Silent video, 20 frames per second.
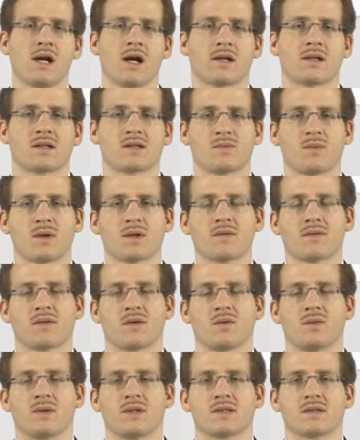and it's one of
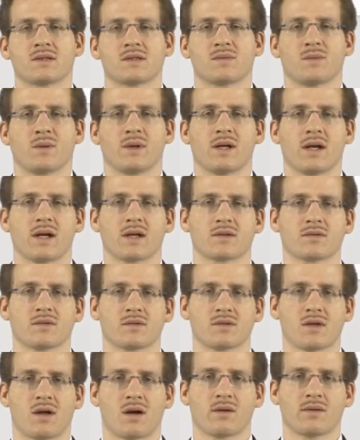the reasons why
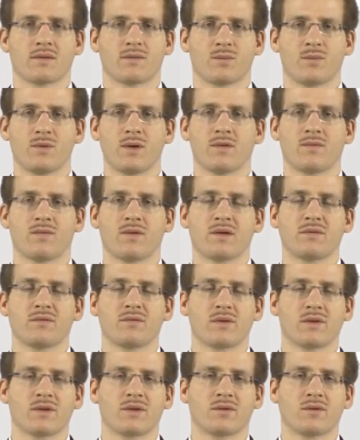actors are very,
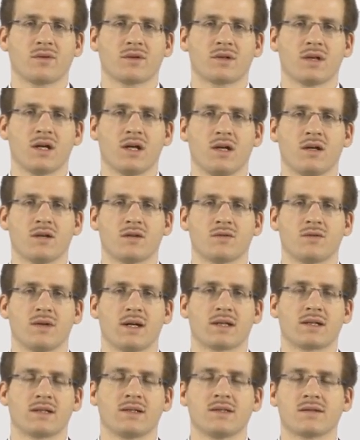very good to
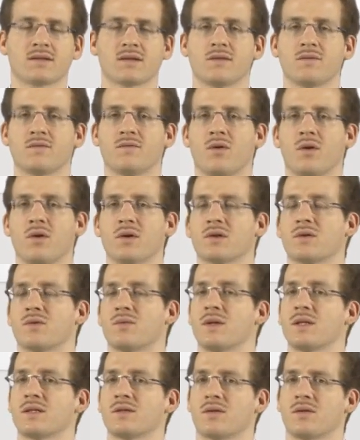at least avoid
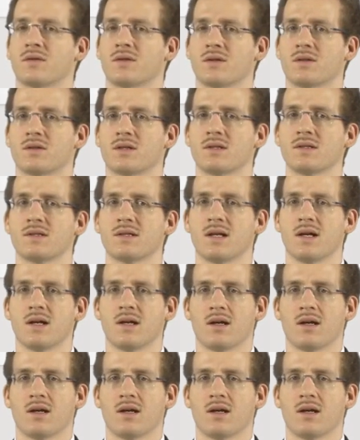race conditions.